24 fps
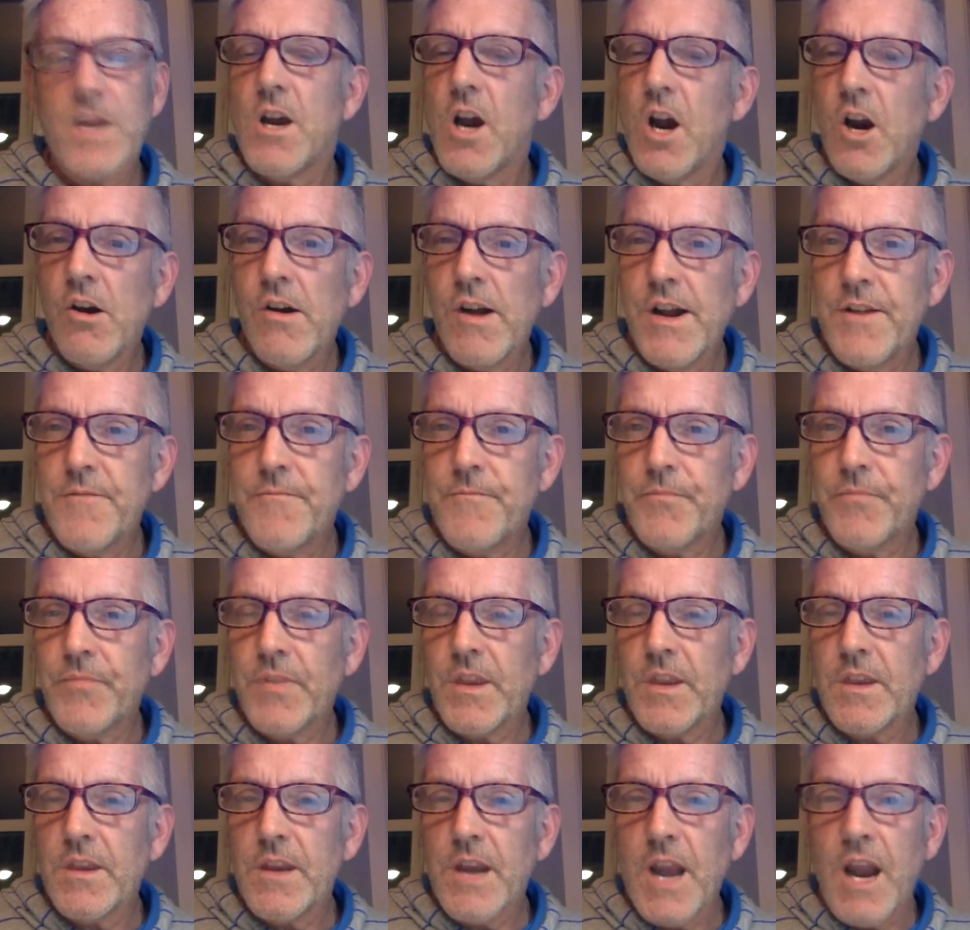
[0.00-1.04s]
All right.
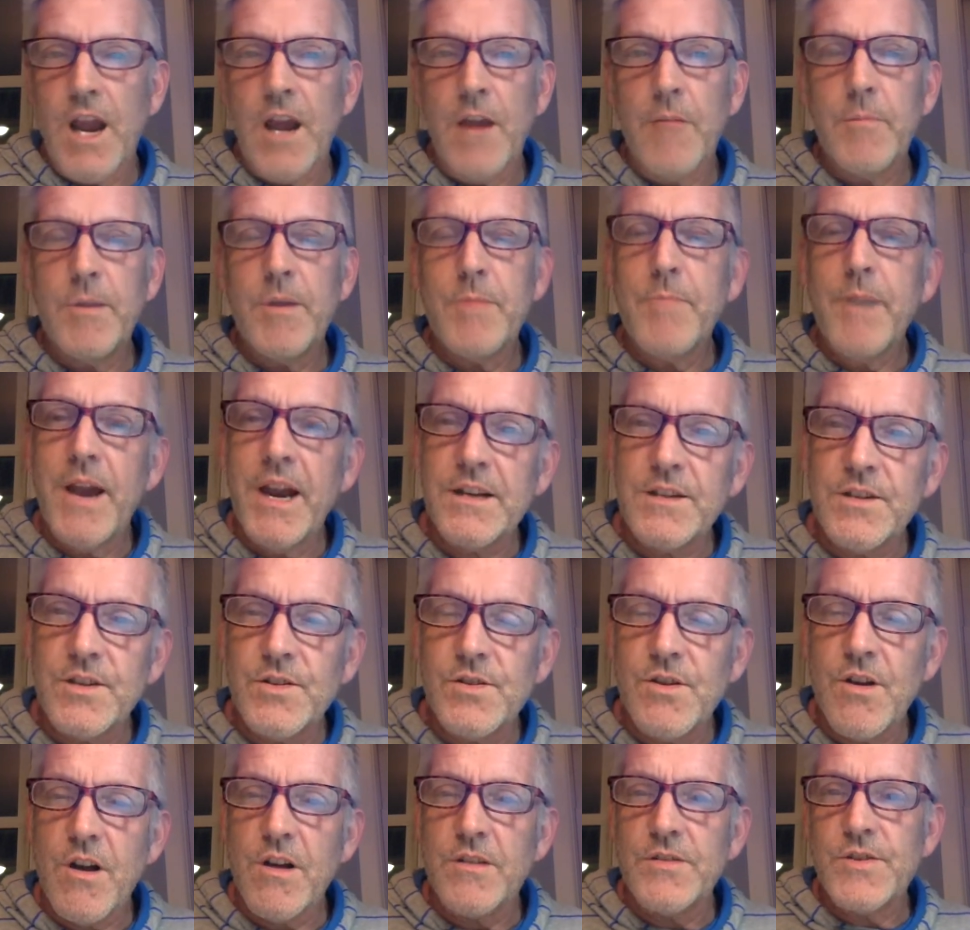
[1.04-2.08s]
I'll be back to
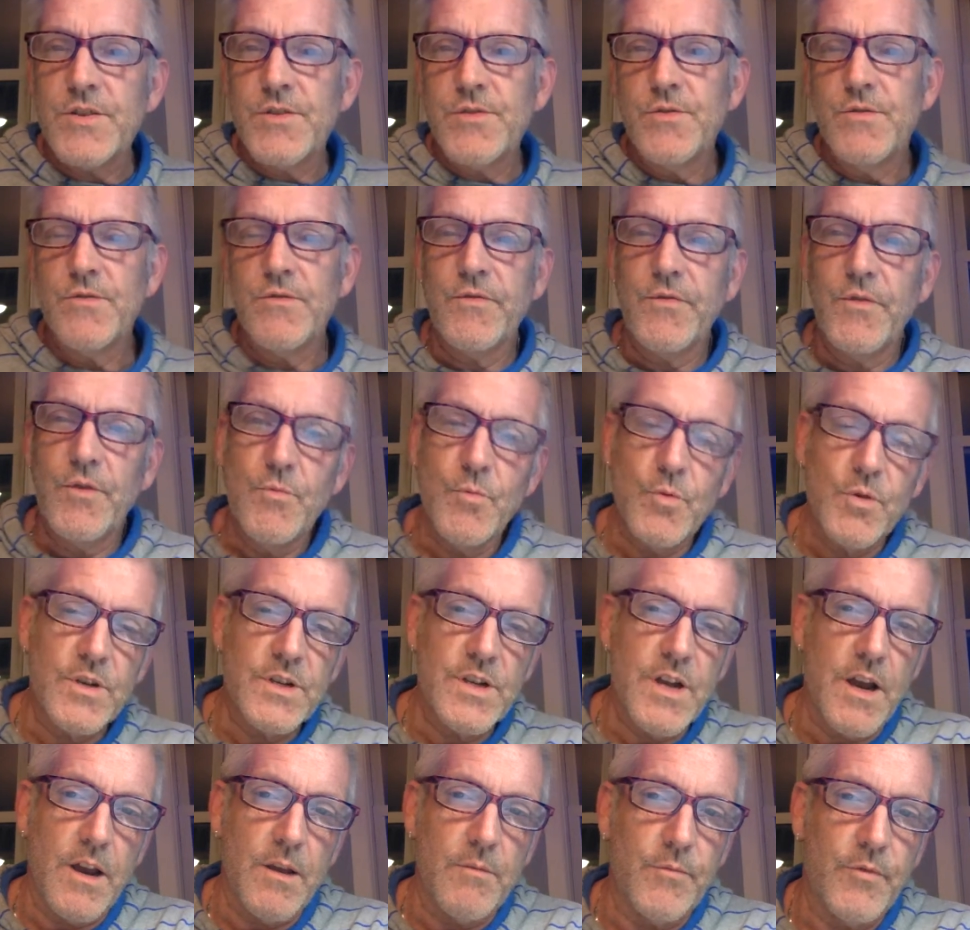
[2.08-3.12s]
talk to you a few more
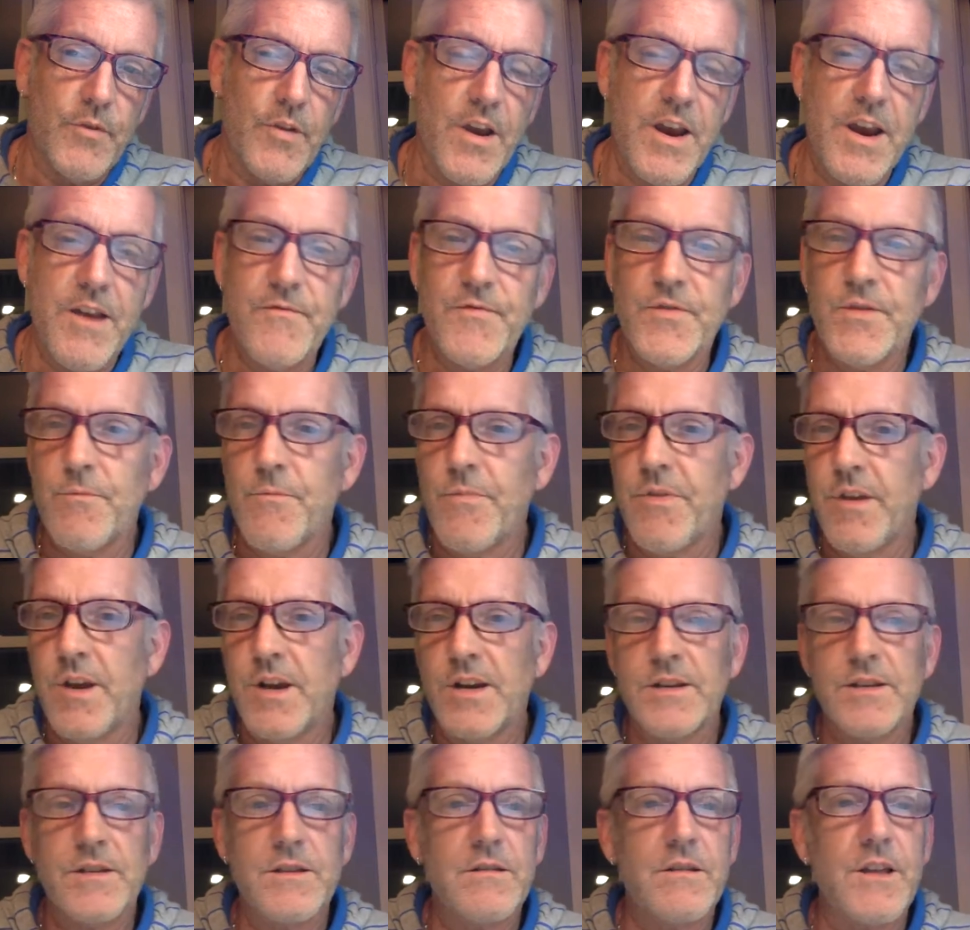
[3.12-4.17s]
times. I have some
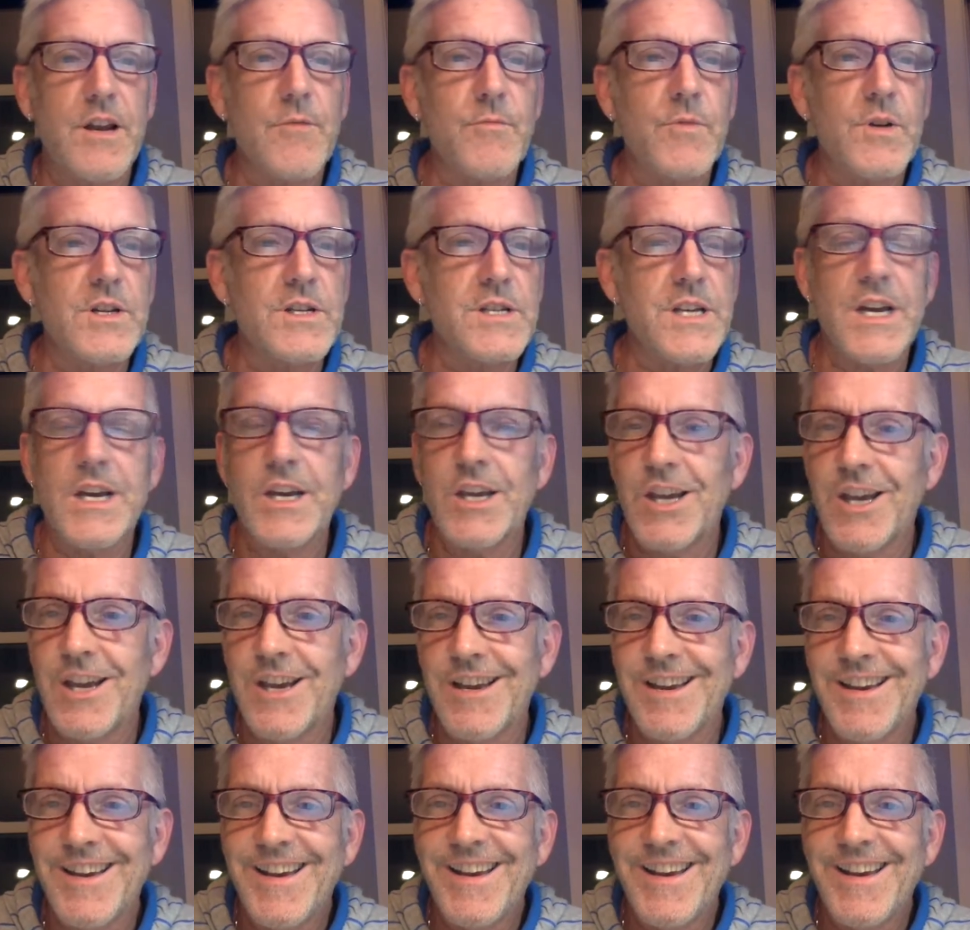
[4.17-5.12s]
things that I want to tell you